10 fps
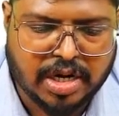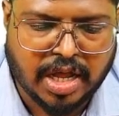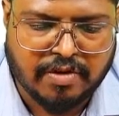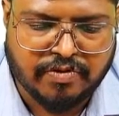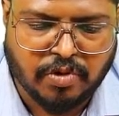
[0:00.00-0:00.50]

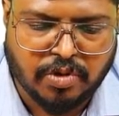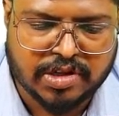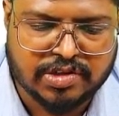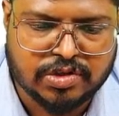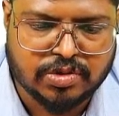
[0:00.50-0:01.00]
our
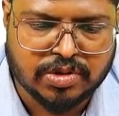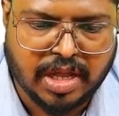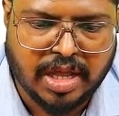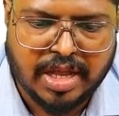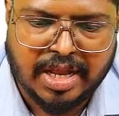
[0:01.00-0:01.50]
focus to
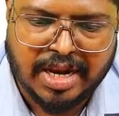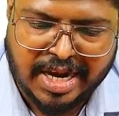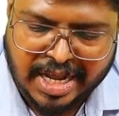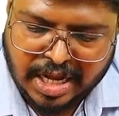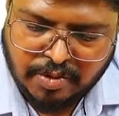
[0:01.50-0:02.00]
the
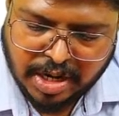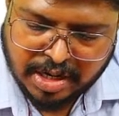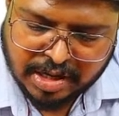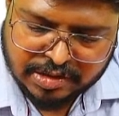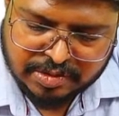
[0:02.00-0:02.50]
lingual
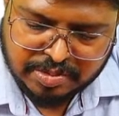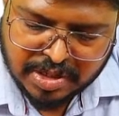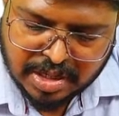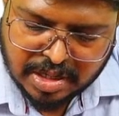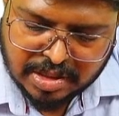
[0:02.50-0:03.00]
cusp.
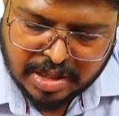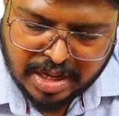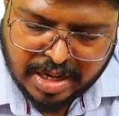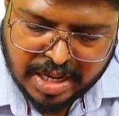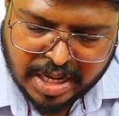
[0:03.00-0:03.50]
The
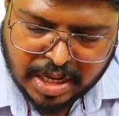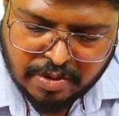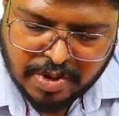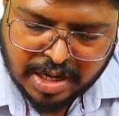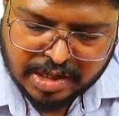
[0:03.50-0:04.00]

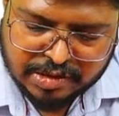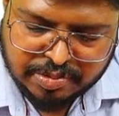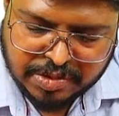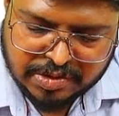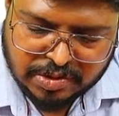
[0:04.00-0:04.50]
lingual cusp
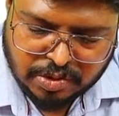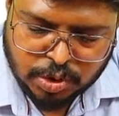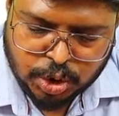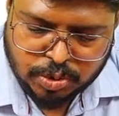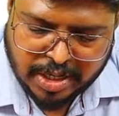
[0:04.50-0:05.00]
is
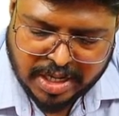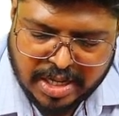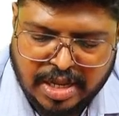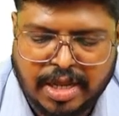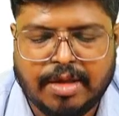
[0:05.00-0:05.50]

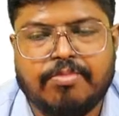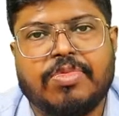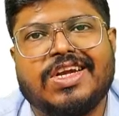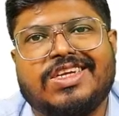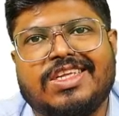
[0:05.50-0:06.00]
usually
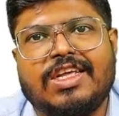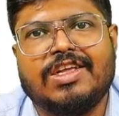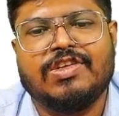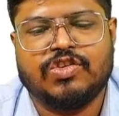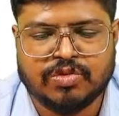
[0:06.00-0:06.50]
pretty
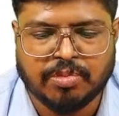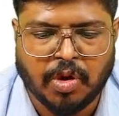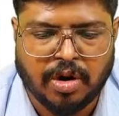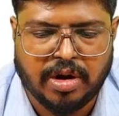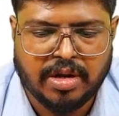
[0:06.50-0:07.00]

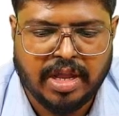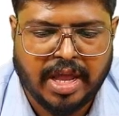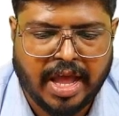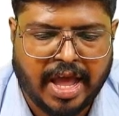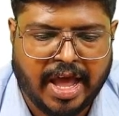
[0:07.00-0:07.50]
small,
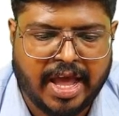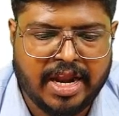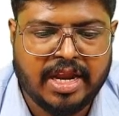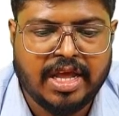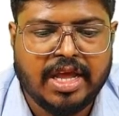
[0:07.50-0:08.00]

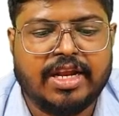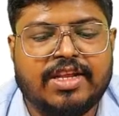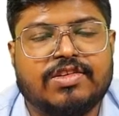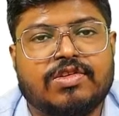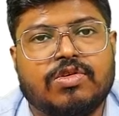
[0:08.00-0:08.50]
and it
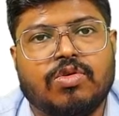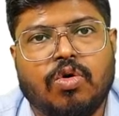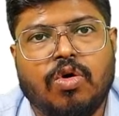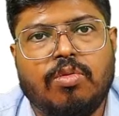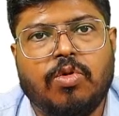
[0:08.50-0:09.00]
is
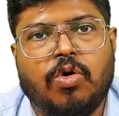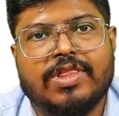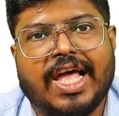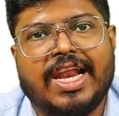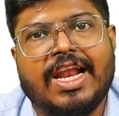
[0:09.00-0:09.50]
no more
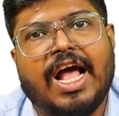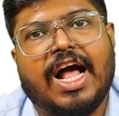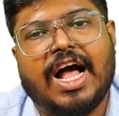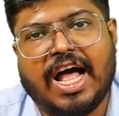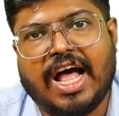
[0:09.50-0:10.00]
than
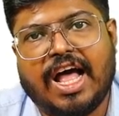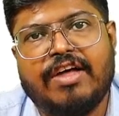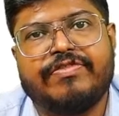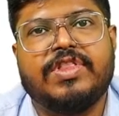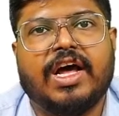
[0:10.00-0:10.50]

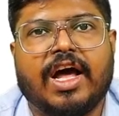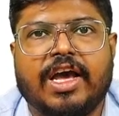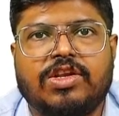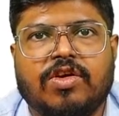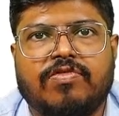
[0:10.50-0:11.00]
half the
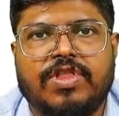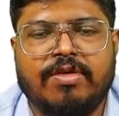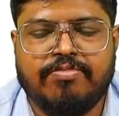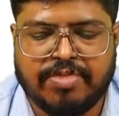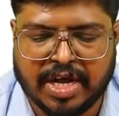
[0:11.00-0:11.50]
height of the
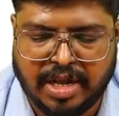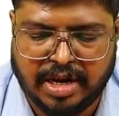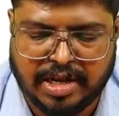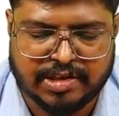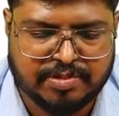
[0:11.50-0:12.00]
buccal
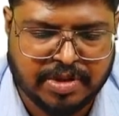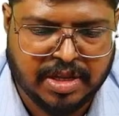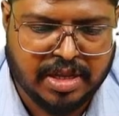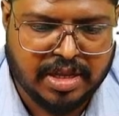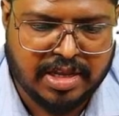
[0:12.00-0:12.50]
cusp.
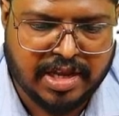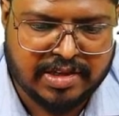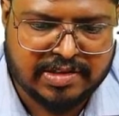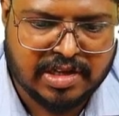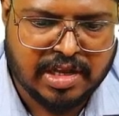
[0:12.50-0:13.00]

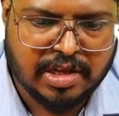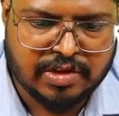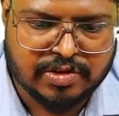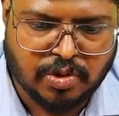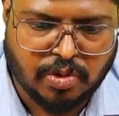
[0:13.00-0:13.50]
Yes,
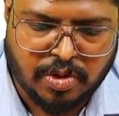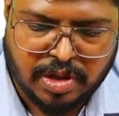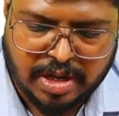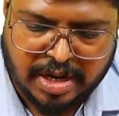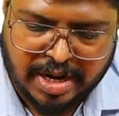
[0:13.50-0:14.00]
so
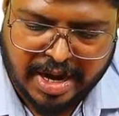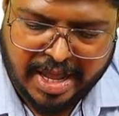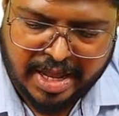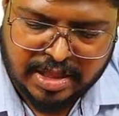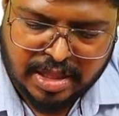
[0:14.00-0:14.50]

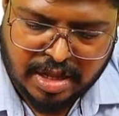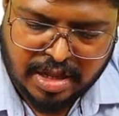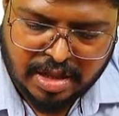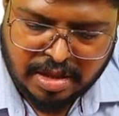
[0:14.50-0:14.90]
like the